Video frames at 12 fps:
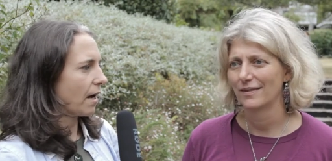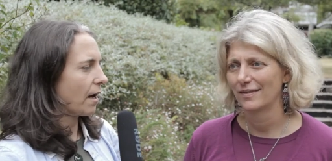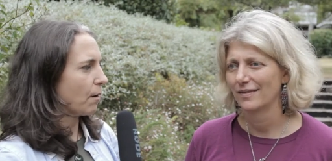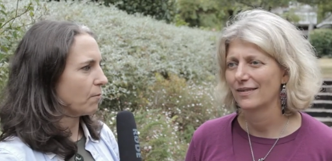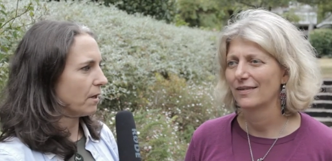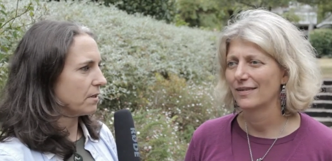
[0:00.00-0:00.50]

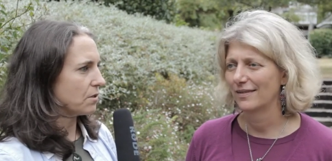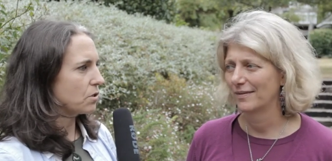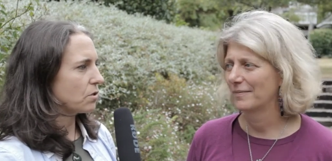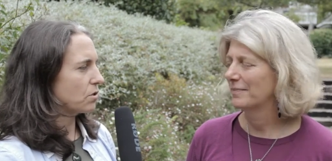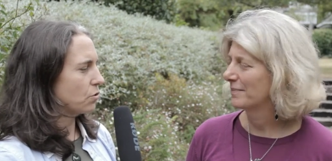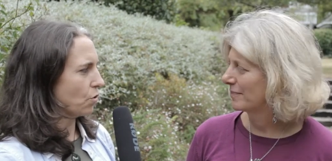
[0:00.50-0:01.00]
Speaker 1: um,
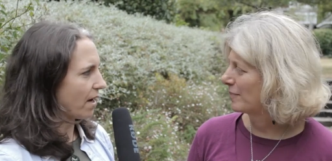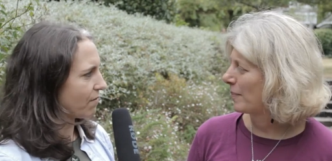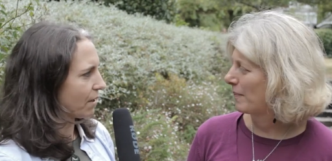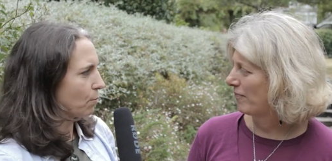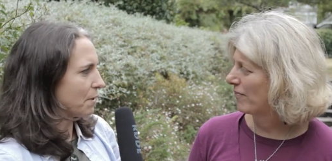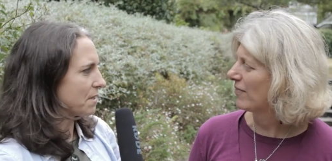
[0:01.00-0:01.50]
is
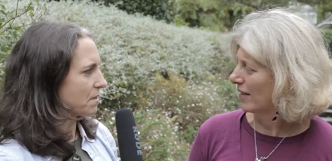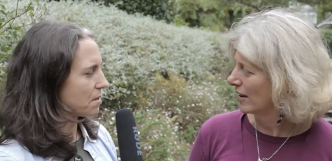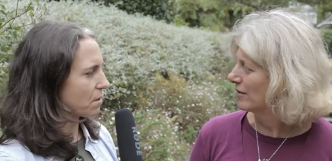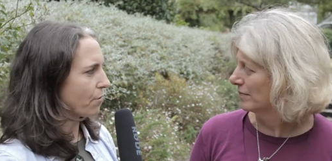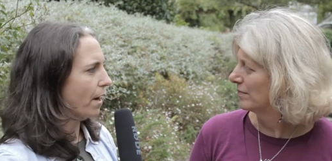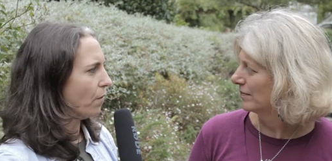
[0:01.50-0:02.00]
driving
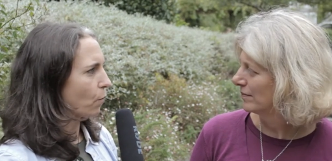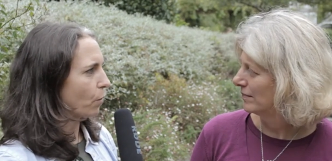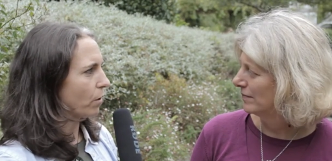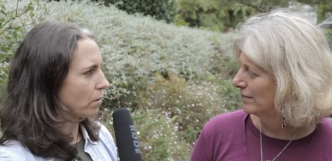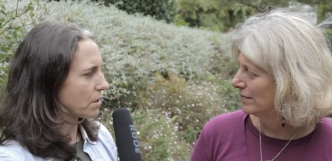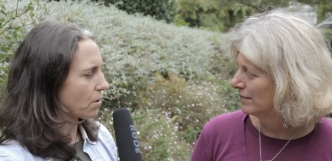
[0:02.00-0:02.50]
business around the
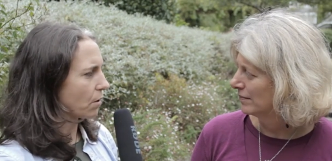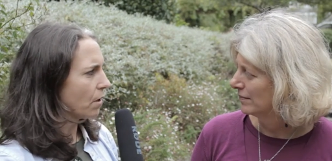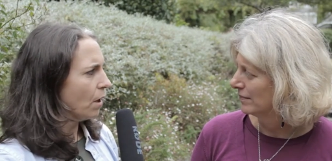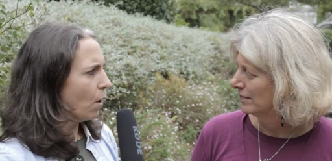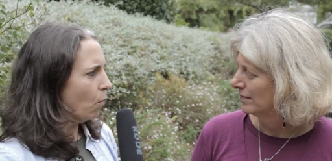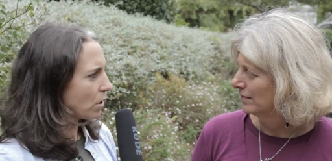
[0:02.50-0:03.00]
world. So,
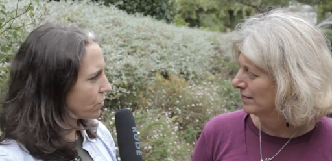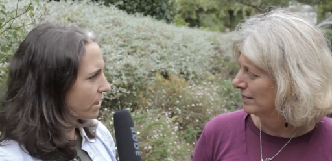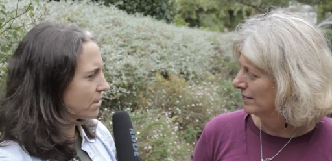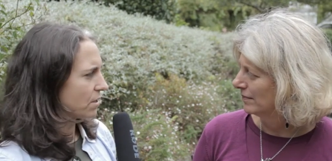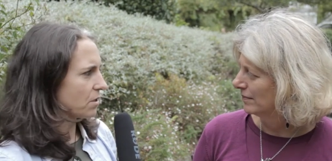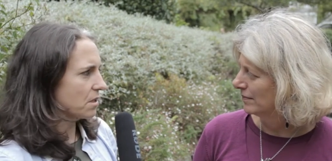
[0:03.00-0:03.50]
what
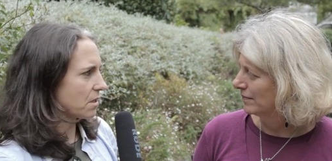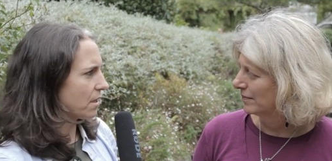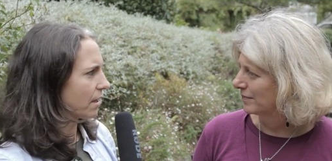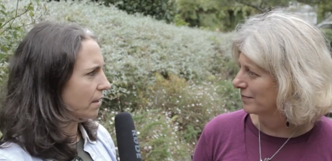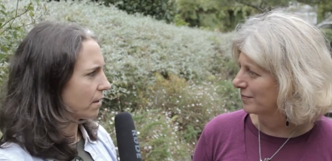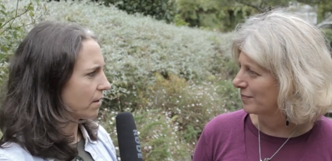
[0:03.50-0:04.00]
trends are you
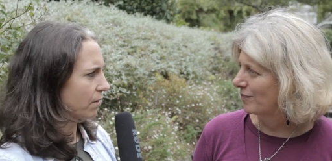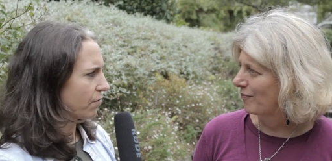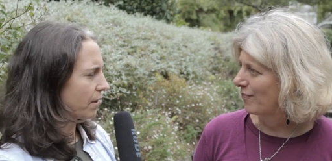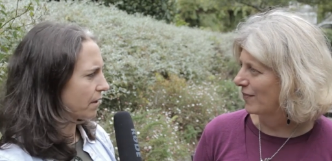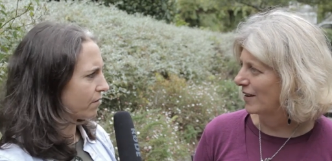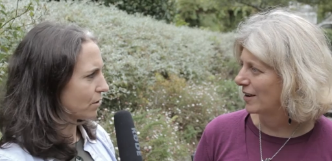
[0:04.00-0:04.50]
seeing in the
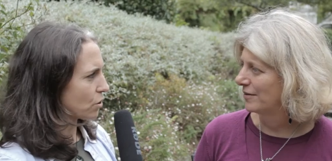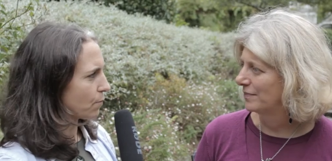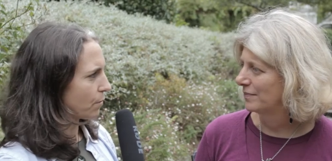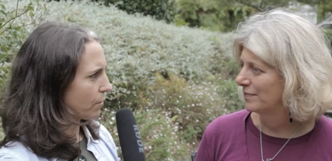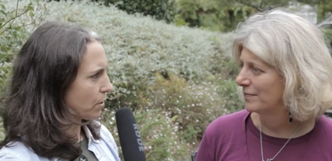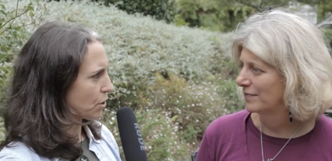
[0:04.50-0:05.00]
field of
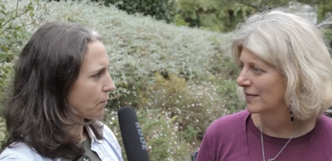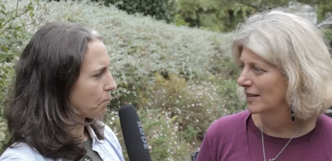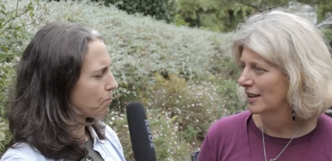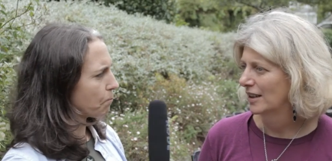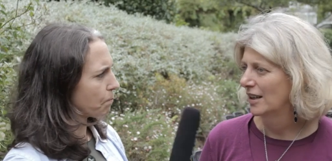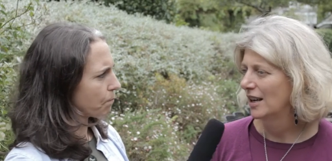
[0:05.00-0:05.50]
entrepreneurship?
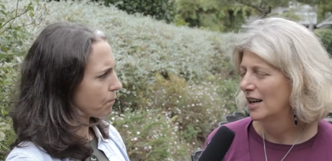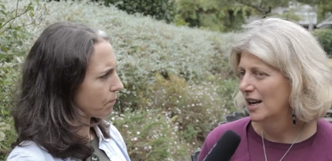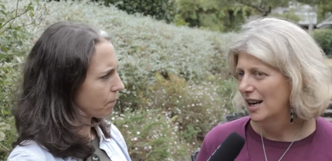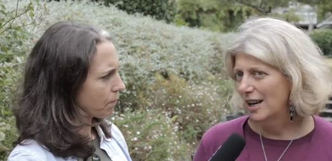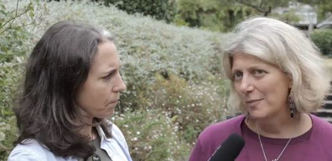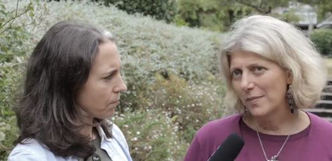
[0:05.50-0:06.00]

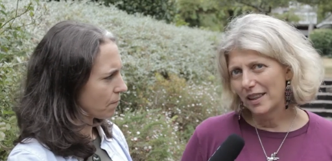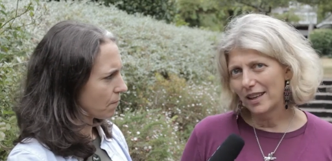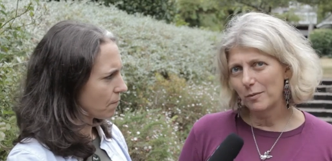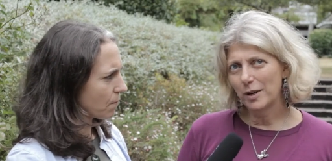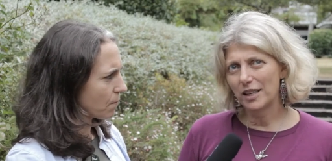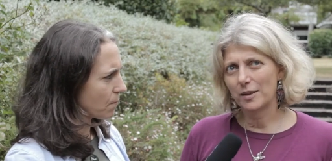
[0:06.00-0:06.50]
Speaker 2: Um, I
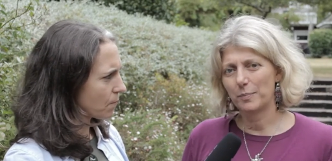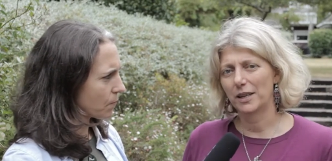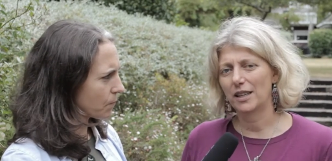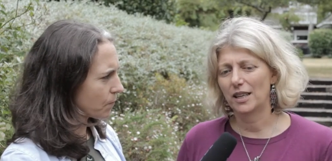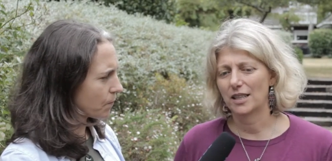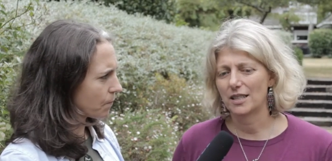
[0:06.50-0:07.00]
think one of the
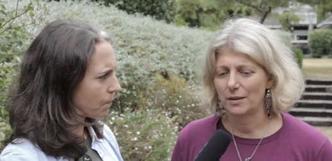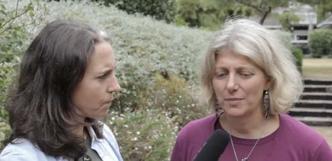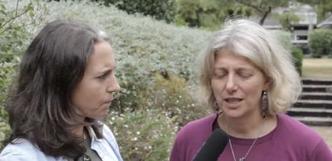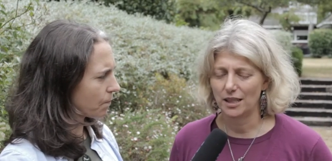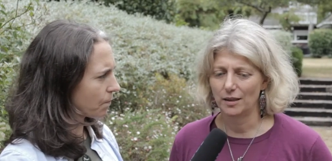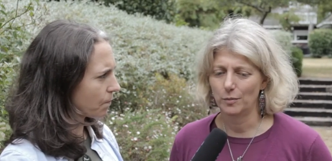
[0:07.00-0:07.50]
big things I'm
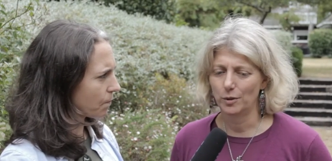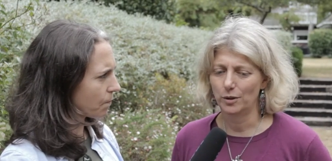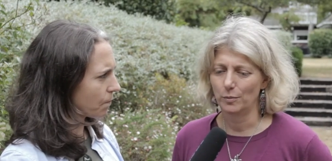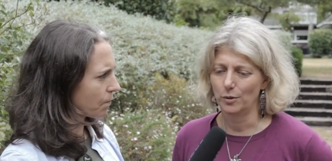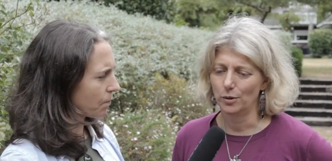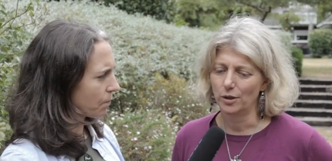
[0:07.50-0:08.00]
seeing more
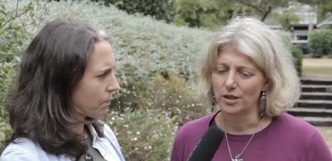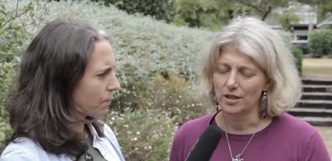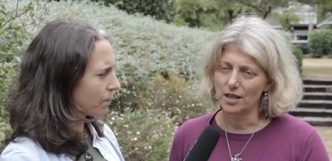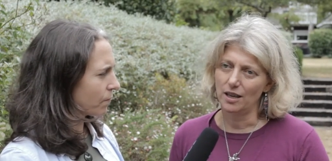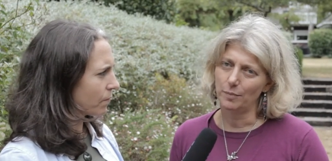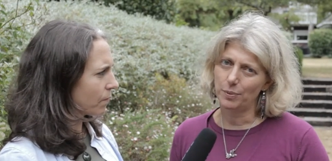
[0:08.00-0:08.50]
and more
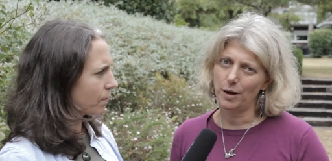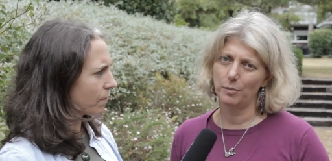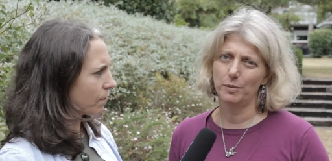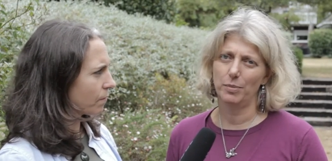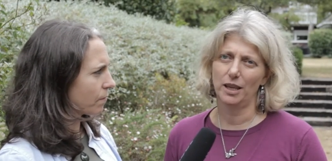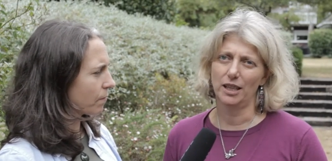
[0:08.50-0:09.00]
is that
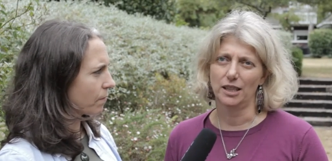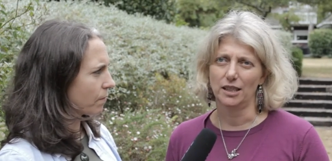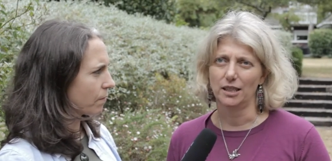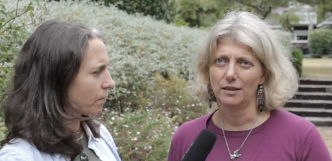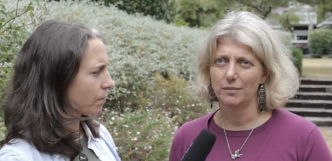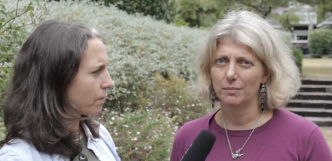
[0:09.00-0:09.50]

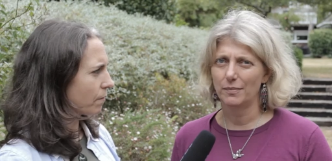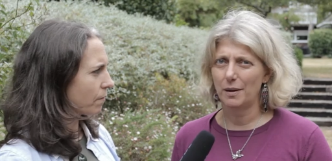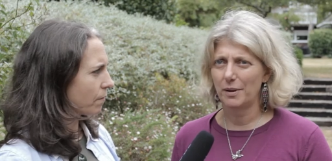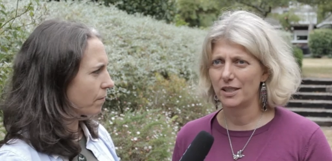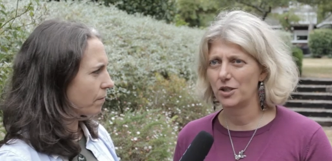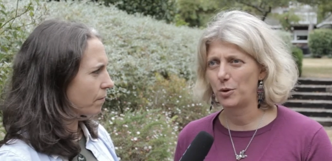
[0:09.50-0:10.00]
probably
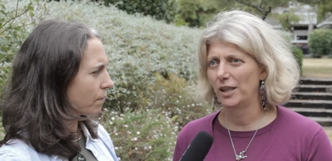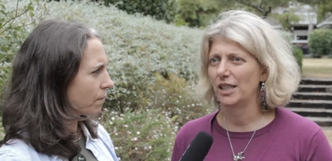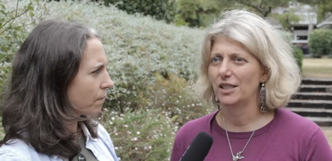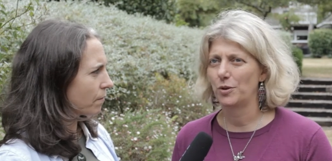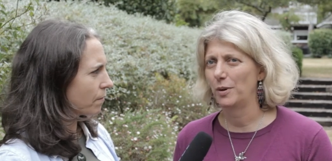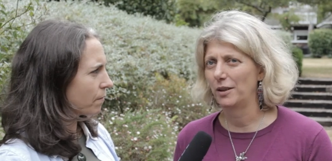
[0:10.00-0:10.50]
maybe
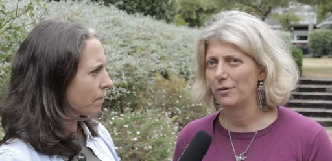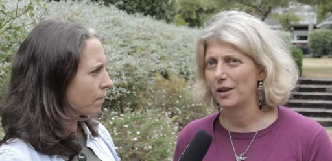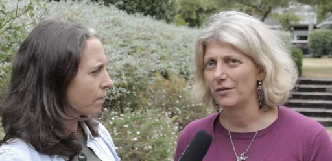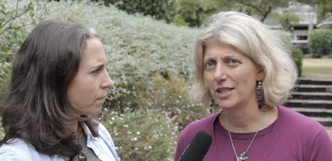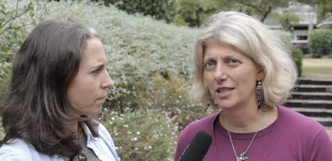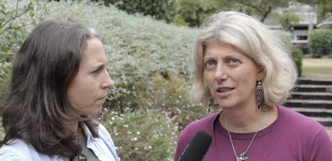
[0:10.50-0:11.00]
20,
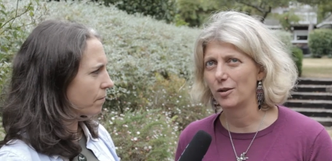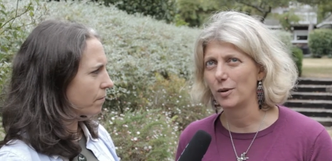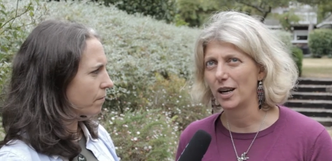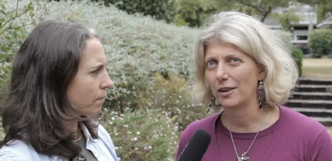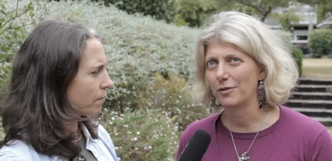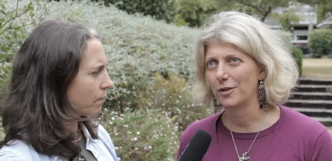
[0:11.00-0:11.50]
25 years ago
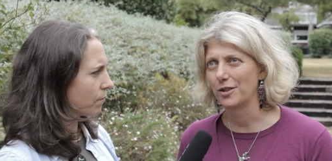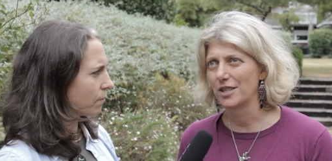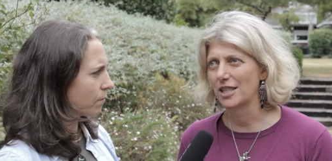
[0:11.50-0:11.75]
when I first